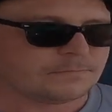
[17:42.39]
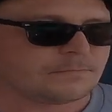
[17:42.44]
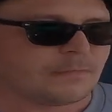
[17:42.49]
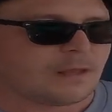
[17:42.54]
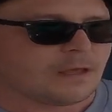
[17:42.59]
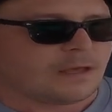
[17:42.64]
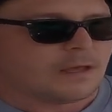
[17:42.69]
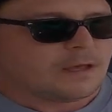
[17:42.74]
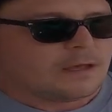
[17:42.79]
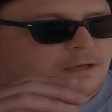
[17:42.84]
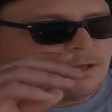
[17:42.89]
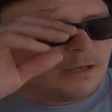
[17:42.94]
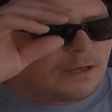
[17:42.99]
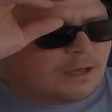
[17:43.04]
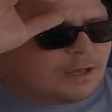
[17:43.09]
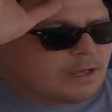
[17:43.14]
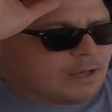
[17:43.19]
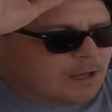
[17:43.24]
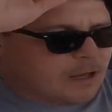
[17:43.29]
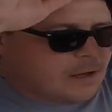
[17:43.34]
its own
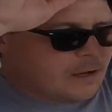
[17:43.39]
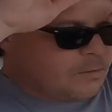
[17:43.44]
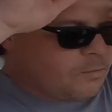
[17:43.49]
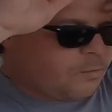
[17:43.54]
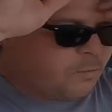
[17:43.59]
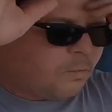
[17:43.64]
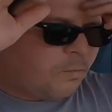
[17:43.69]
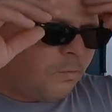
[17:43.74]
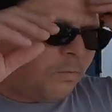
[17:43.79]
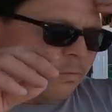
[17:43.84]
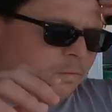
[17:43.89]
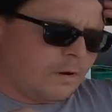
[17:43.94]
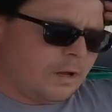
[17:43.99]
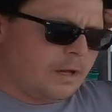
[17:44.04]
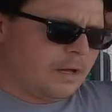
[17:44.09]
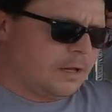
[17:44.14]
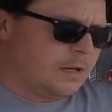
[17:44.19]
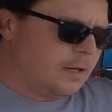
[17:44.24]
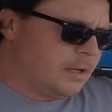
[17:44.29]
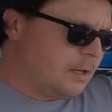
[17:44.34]
play and
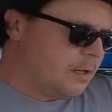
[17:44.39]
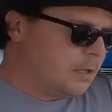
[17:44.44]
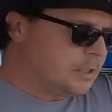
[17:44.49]
movement in it?